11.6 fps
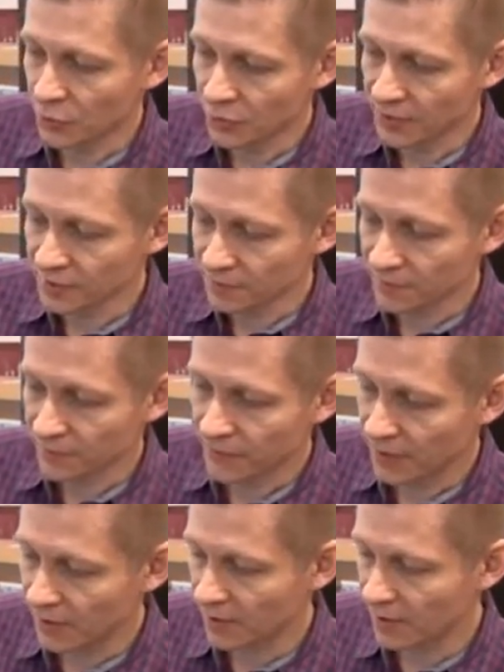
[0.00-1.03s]
cooling,
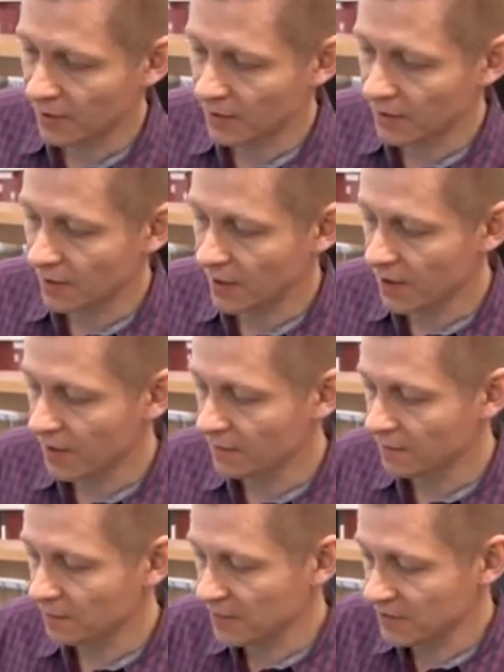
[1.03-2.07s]

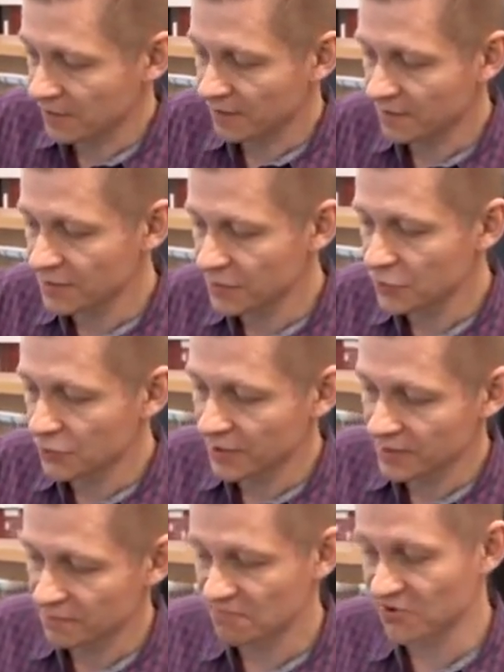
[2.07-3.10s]
and basically this
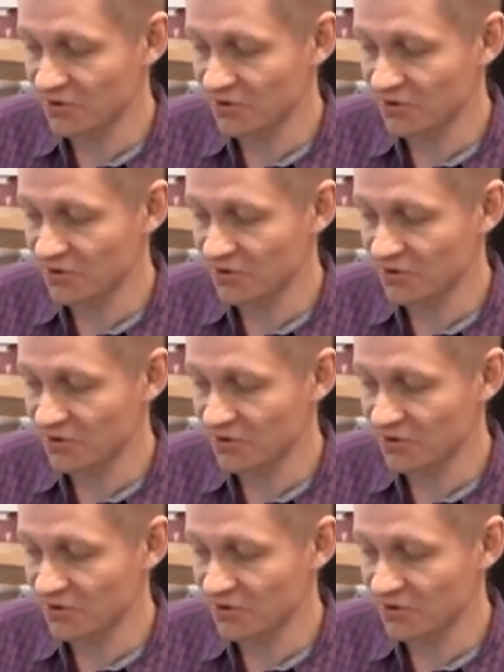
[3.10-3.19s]
cooling is